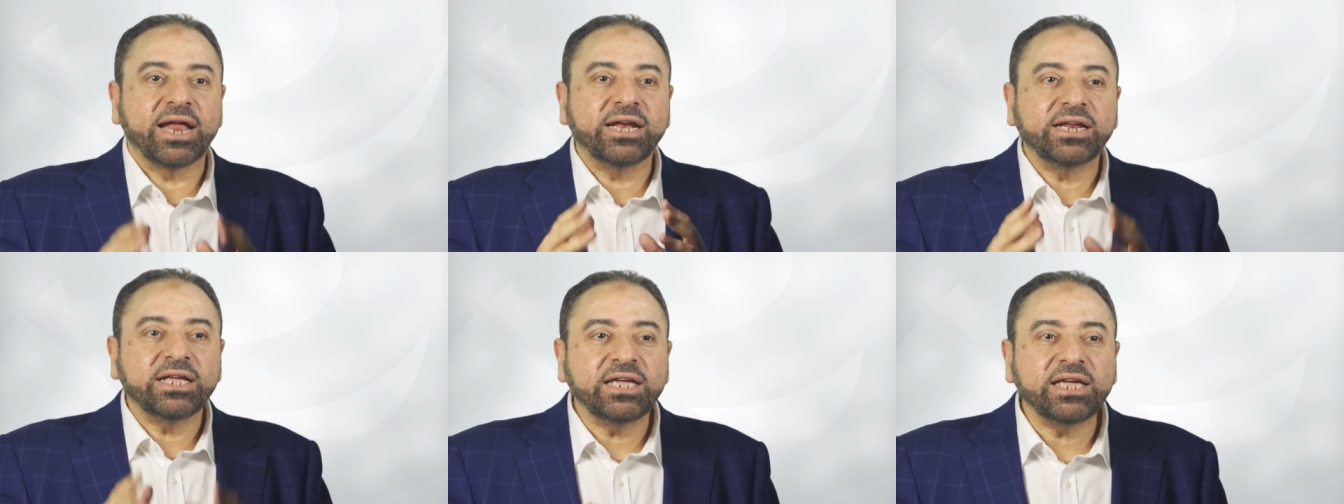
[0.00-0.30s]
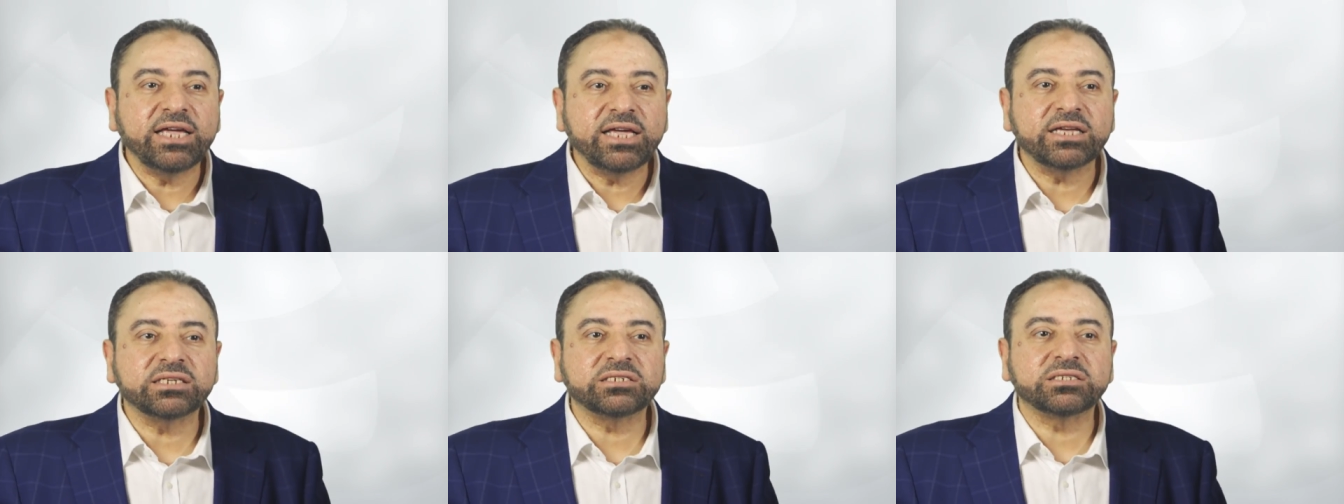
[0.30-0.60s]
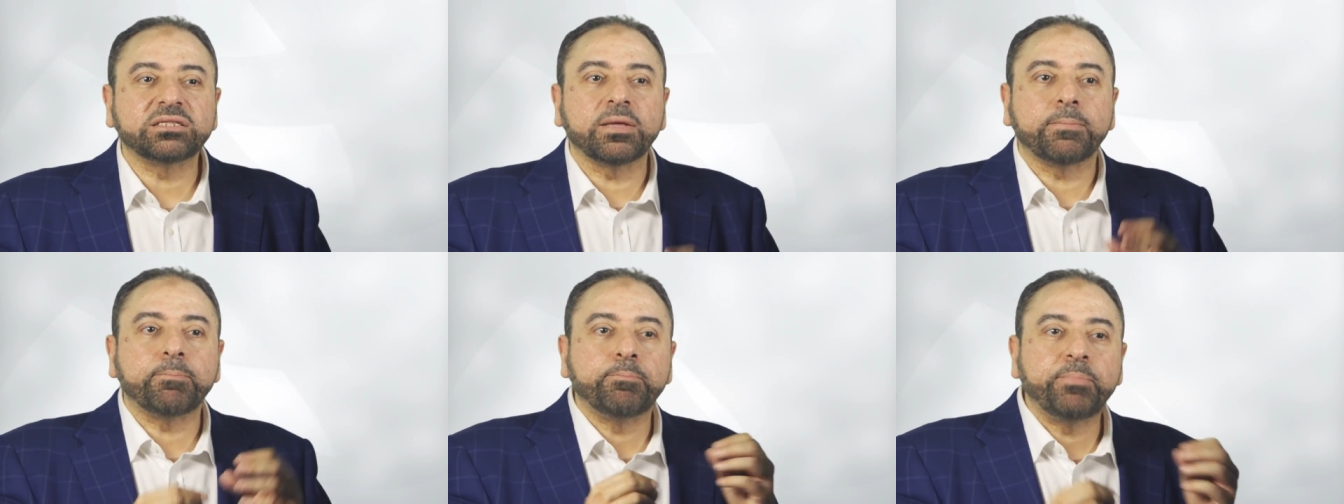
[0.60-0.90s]
and he
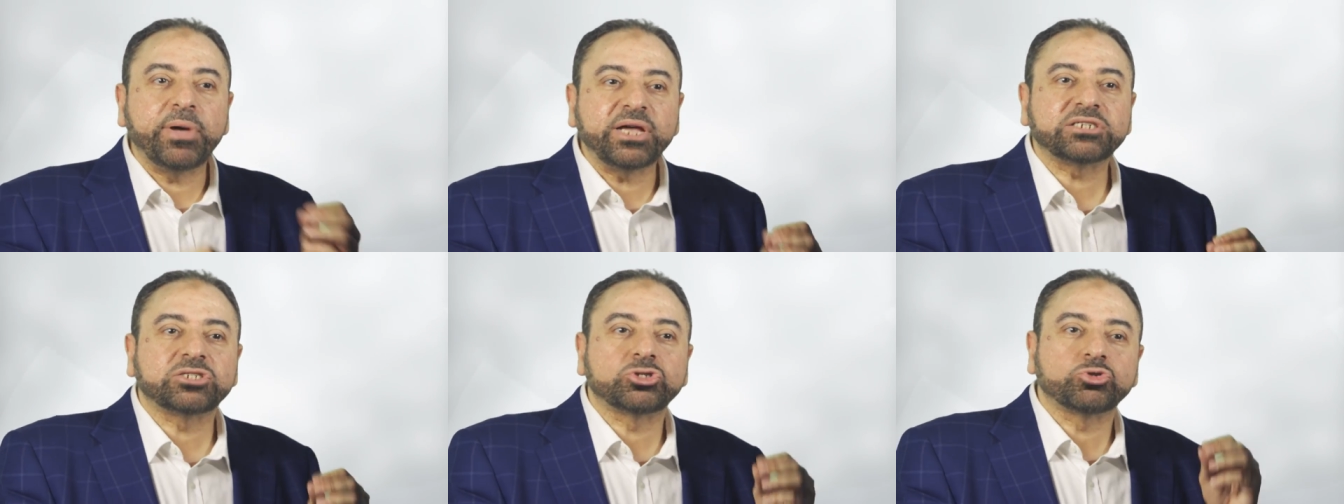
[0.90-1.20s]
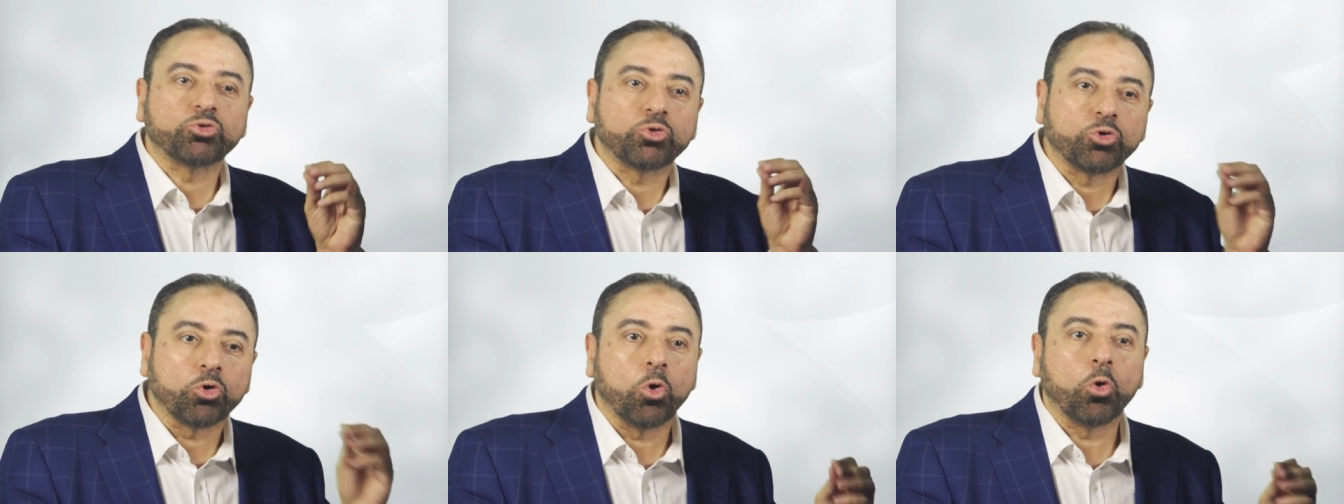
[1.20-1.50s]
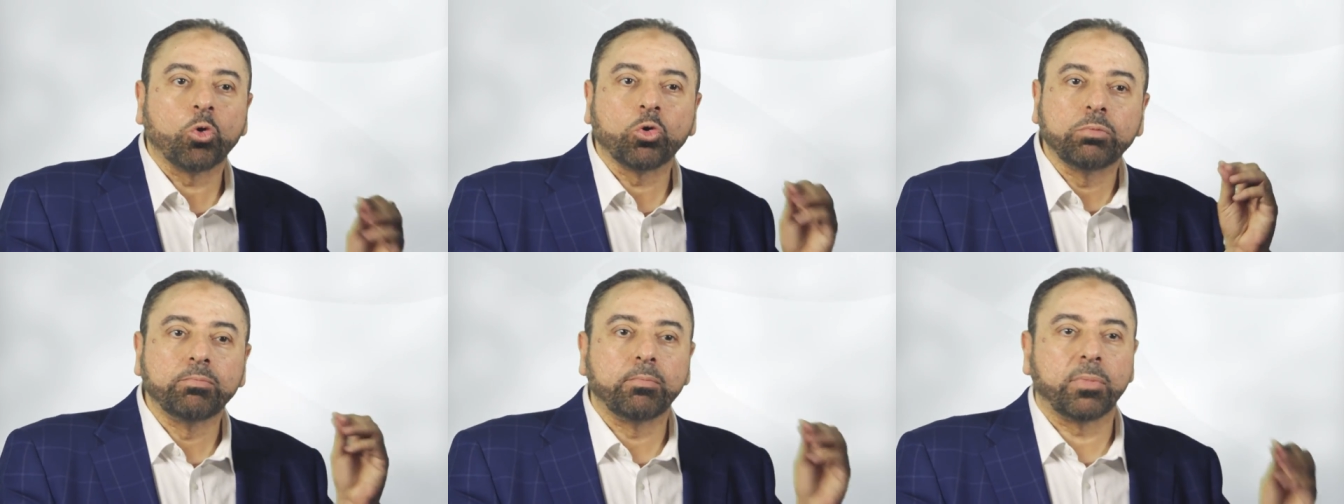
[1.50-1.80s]
is the best
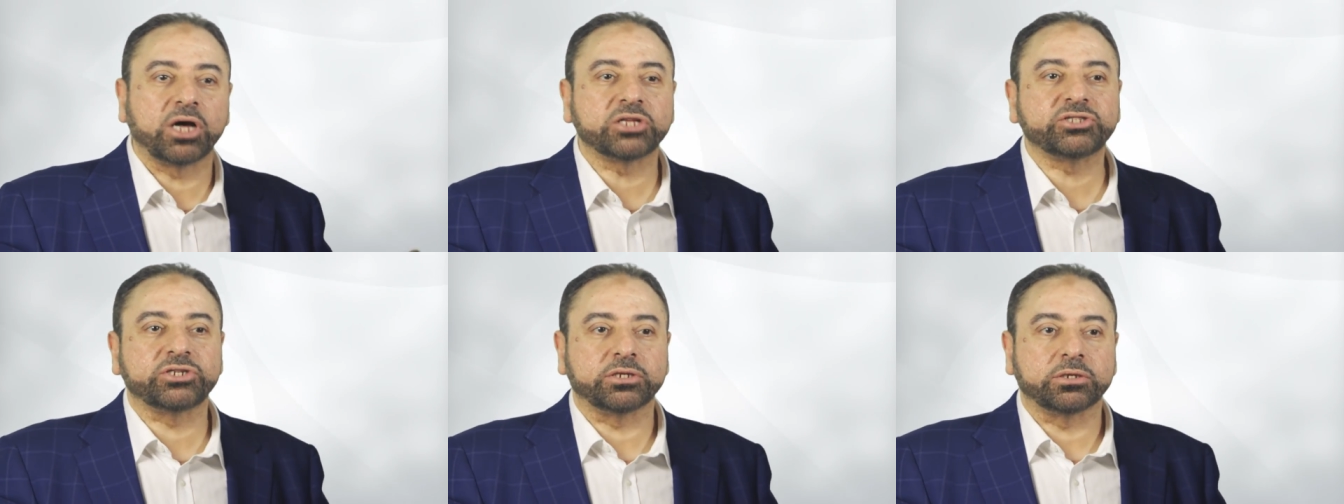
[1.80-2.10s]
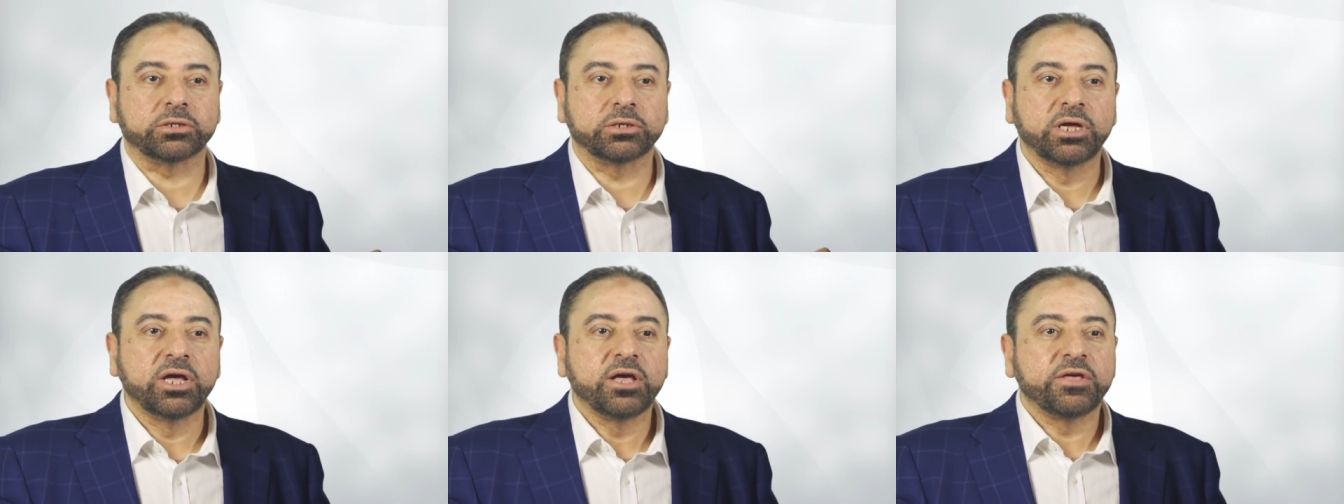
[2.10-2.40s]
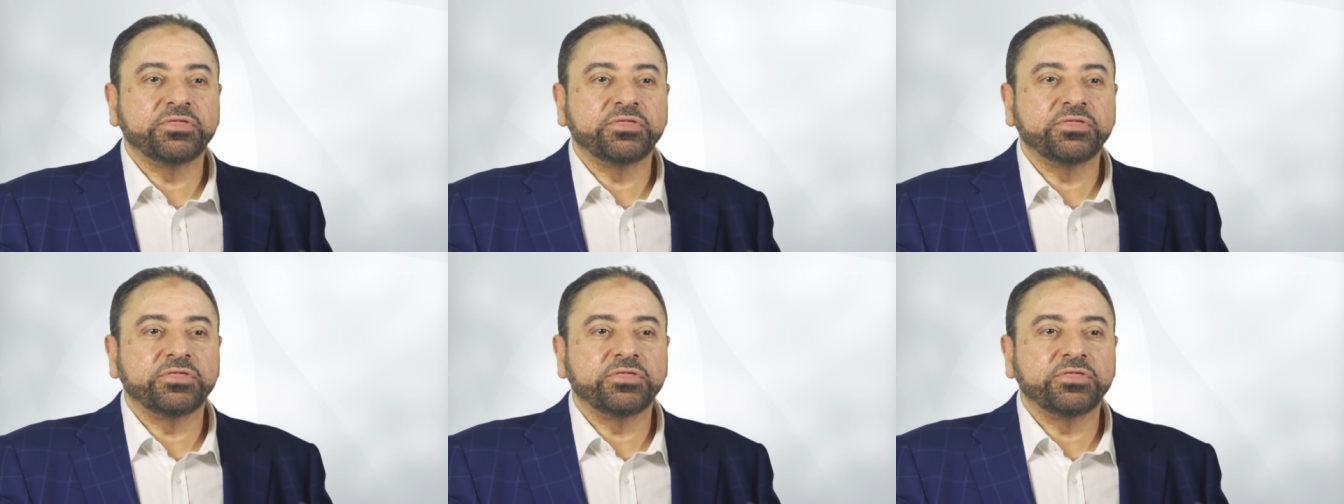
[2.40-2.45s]
role model,